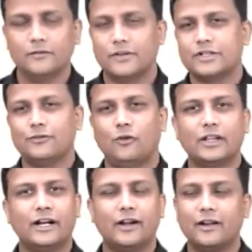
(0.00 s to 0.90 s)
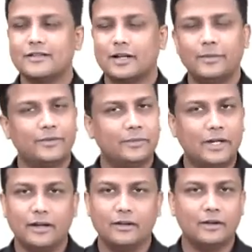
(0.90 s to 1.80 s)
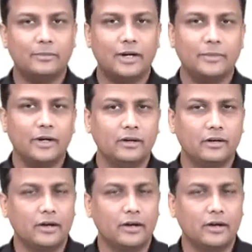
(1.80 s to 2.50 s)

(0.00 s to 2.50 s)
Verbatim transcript: First of all, the tendon is coming from the anterior compartment